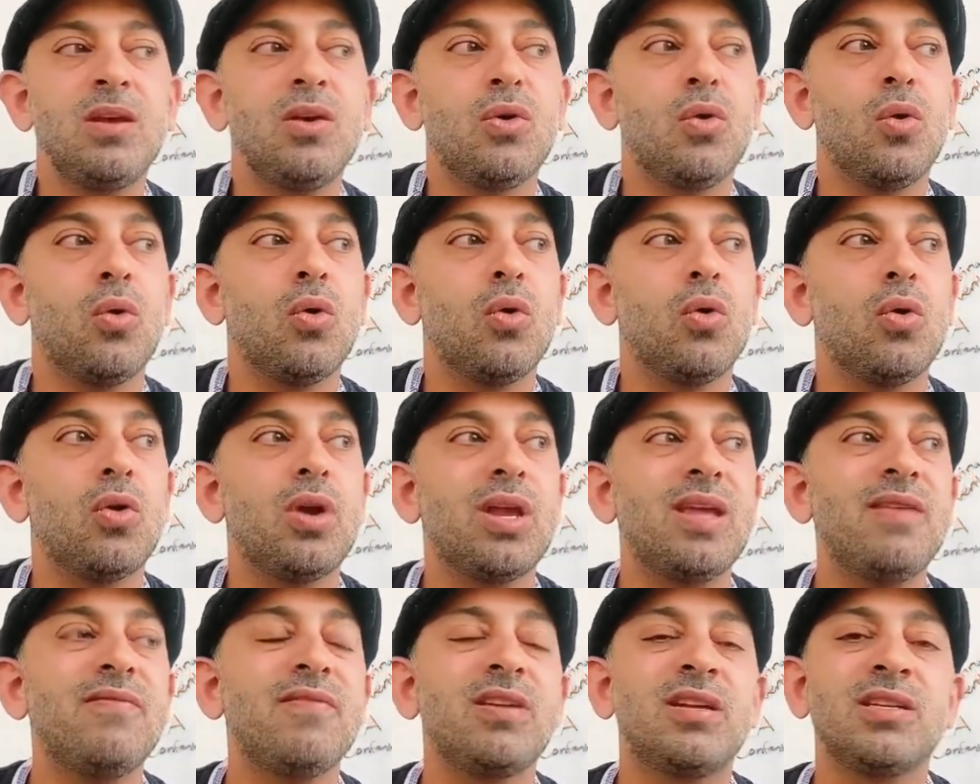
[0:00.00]
or
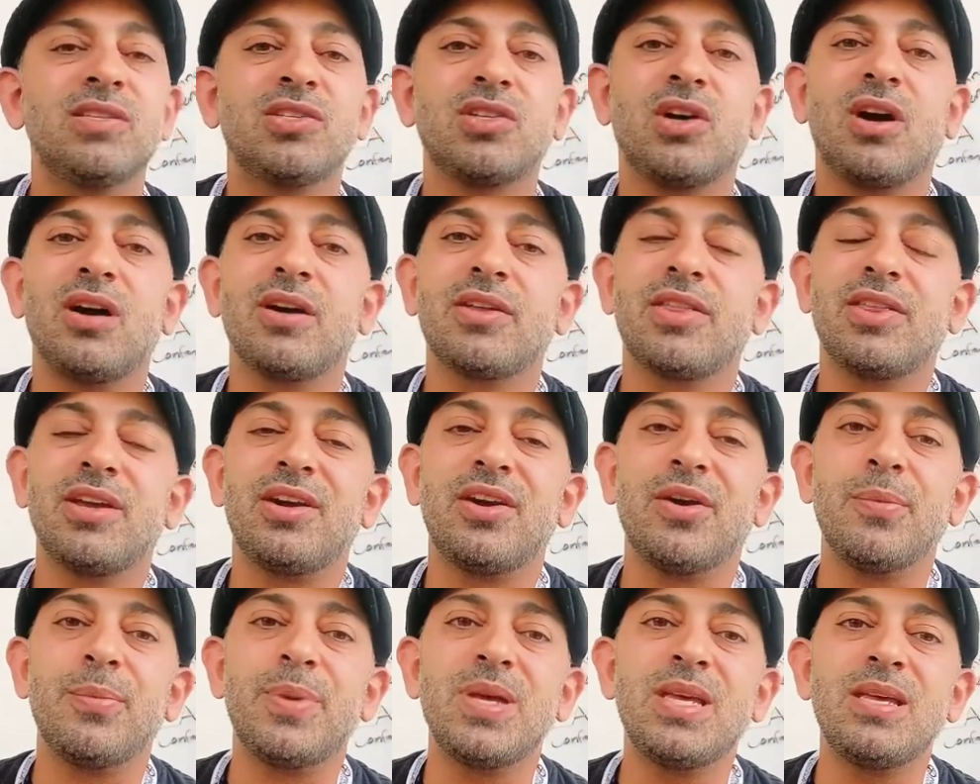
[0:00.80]
even in talk
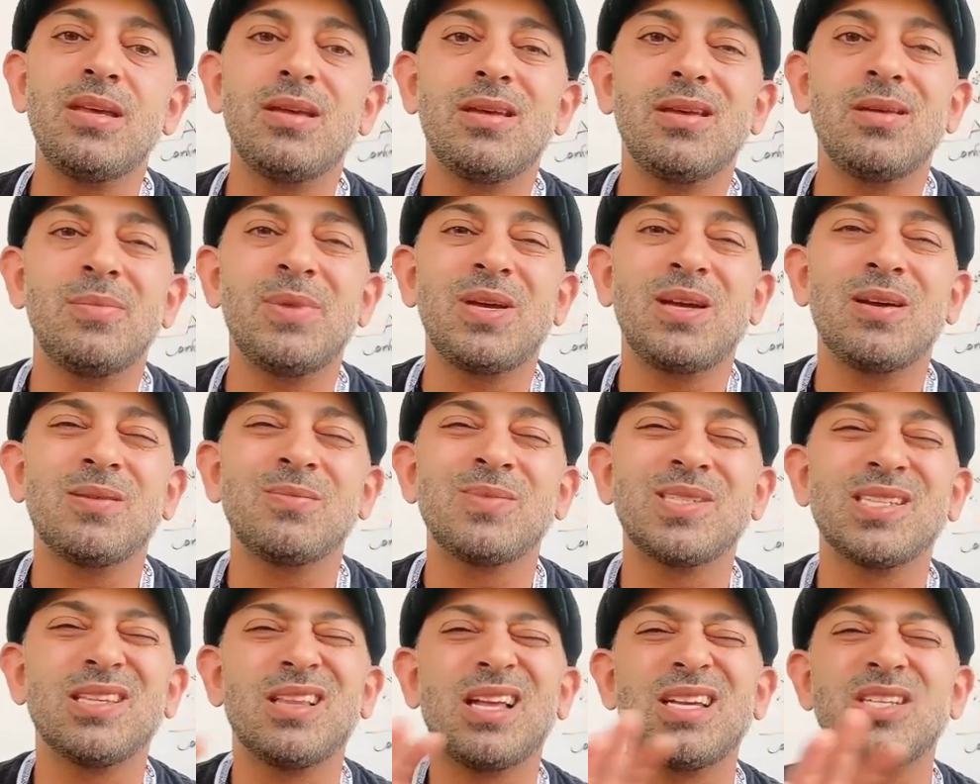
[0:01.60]
therapy, it
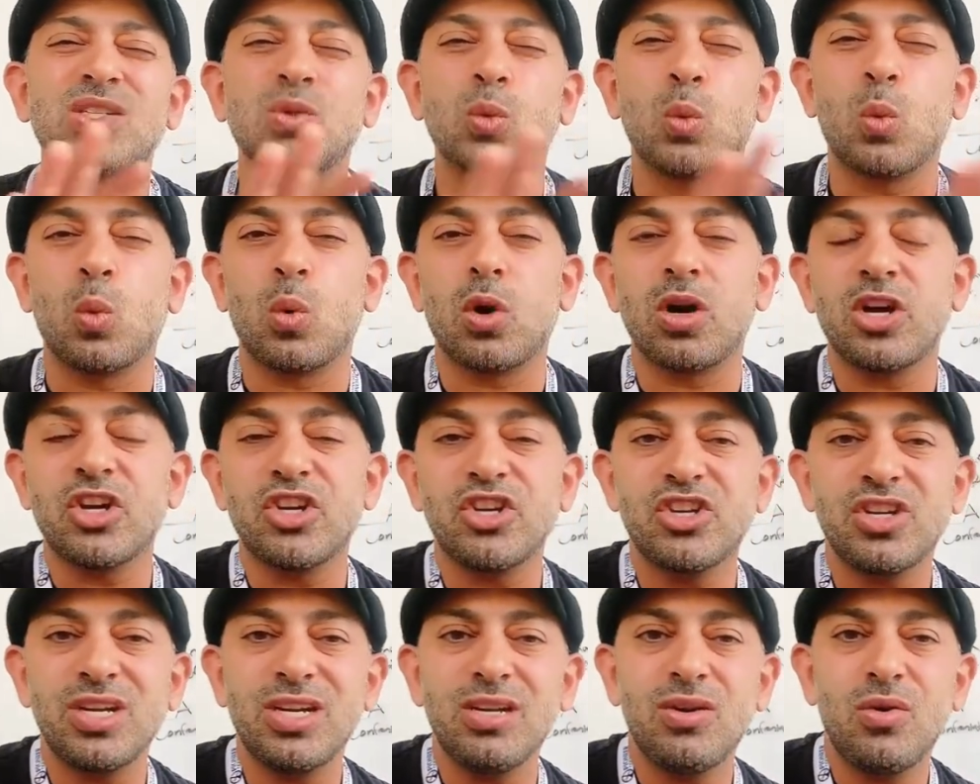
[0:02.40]
becomes less
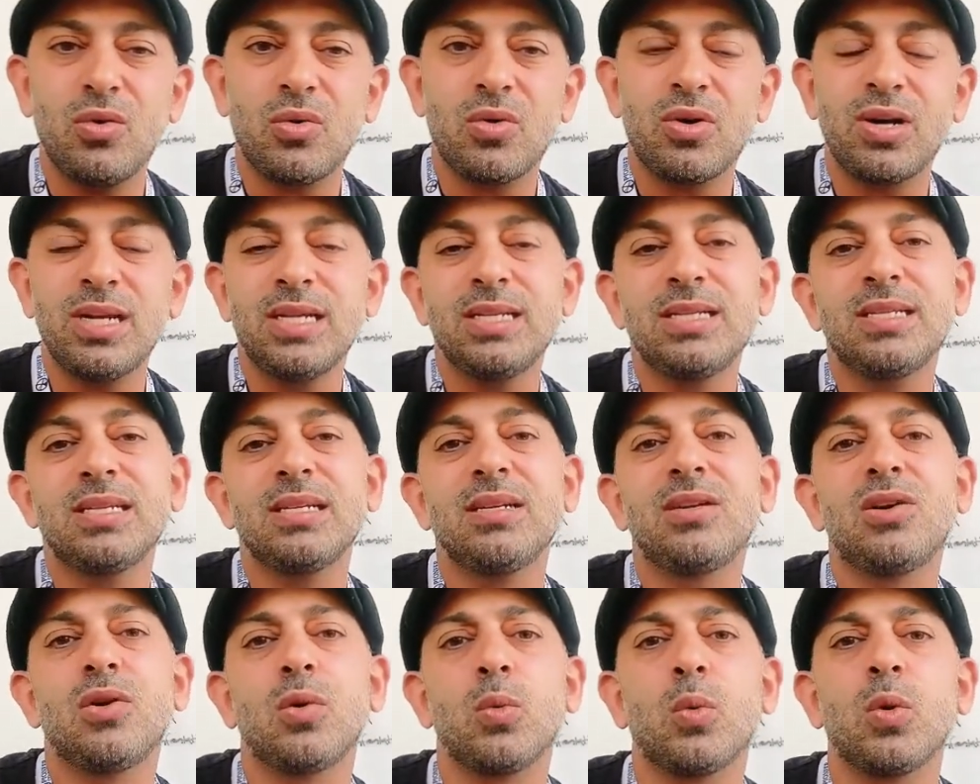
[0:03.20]

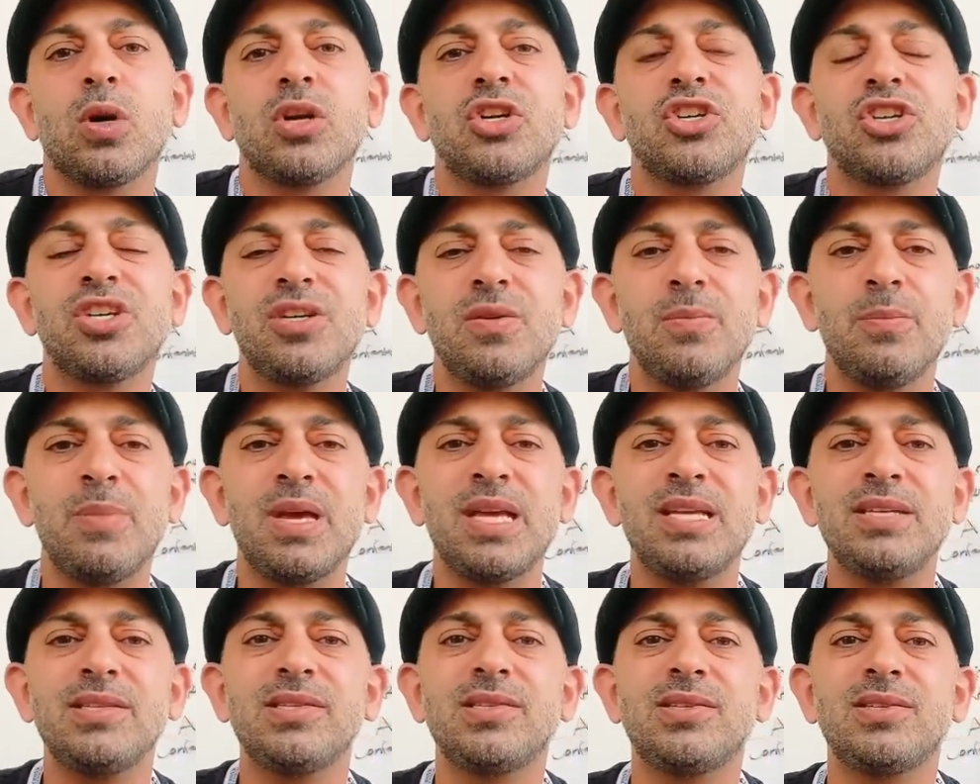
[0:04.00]
worksheet-oriented or
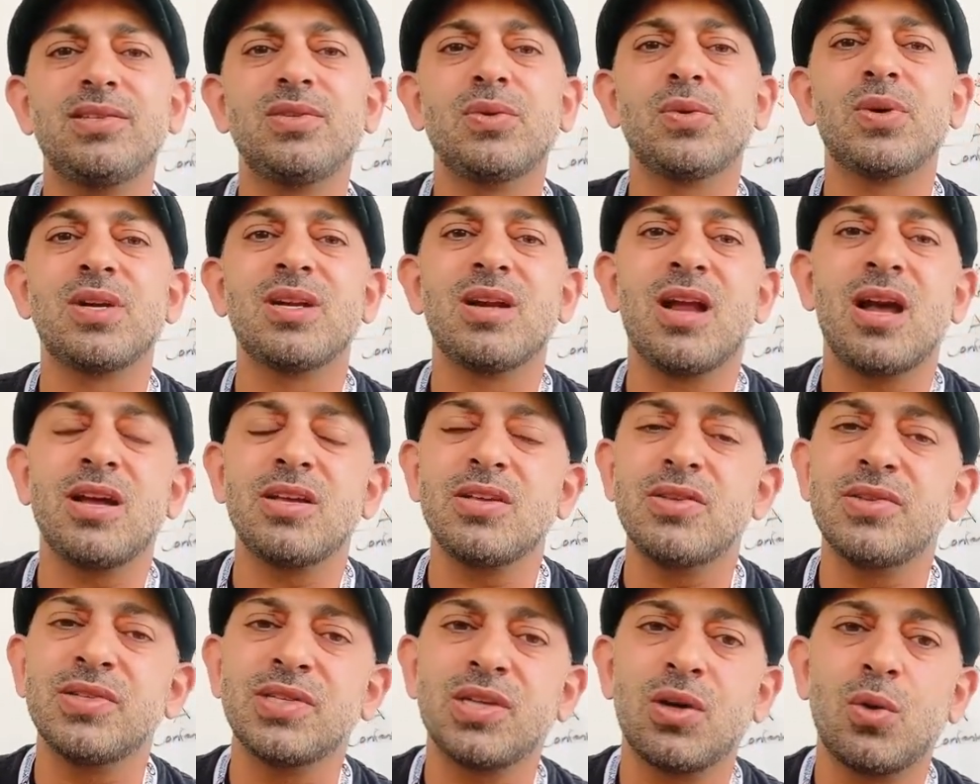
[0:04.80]
worksheet-based, to where you're
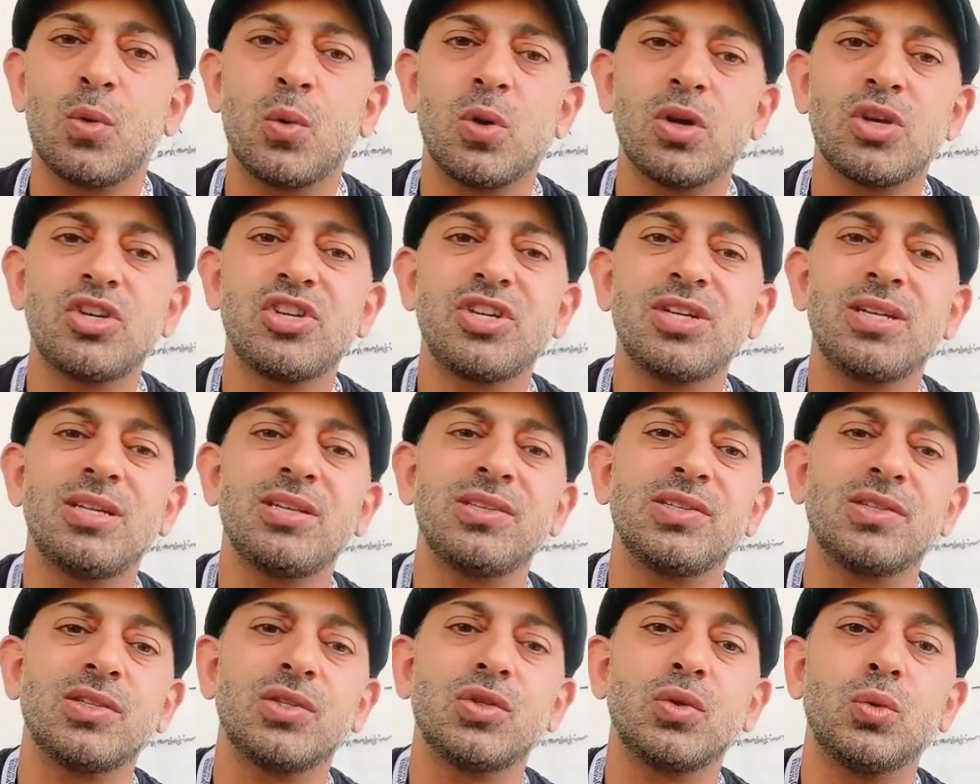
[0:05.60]
not using a worksheet
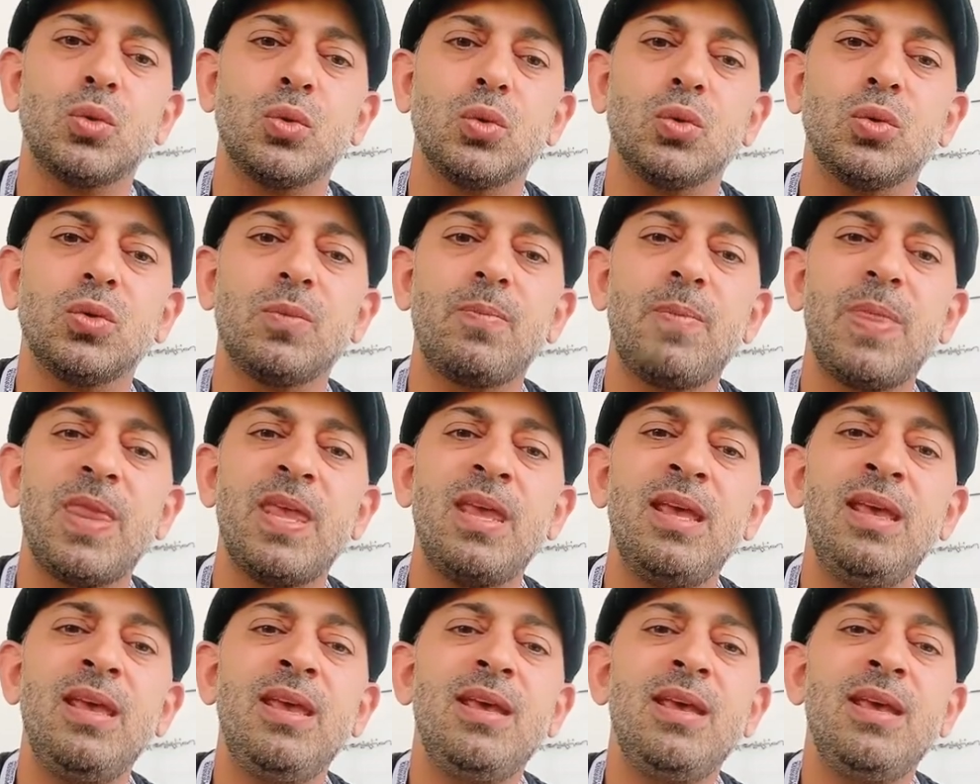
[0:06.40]
as a tool,